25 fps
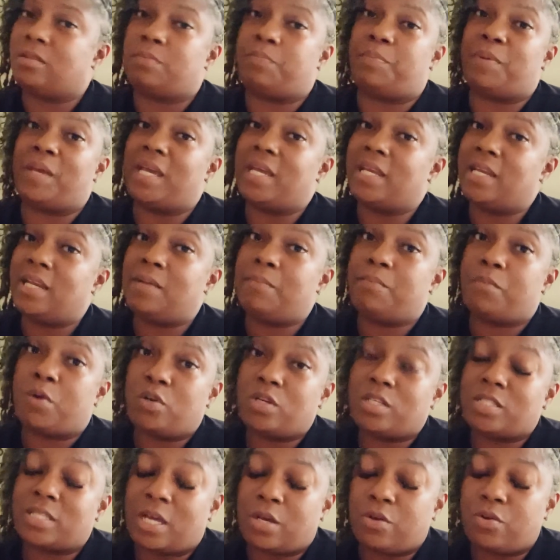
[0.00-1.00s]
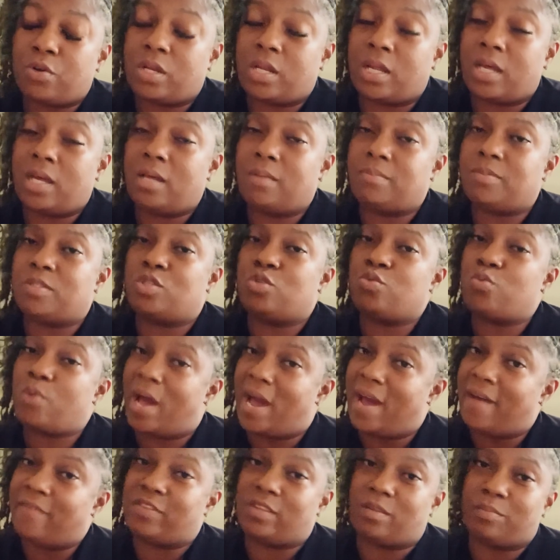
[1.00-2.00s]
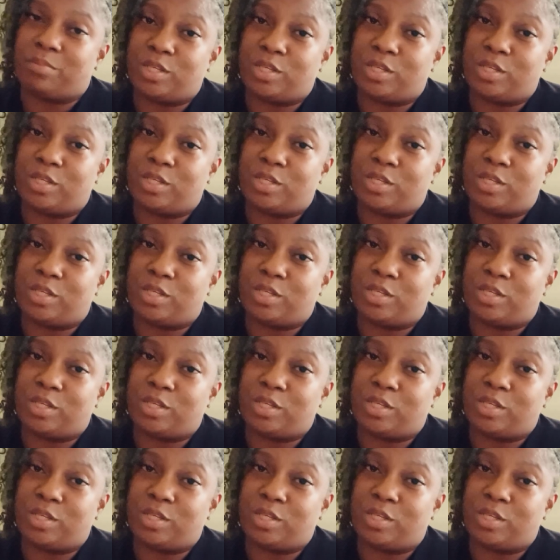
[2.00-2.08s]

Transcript: Being in motorcycle clubs, you have to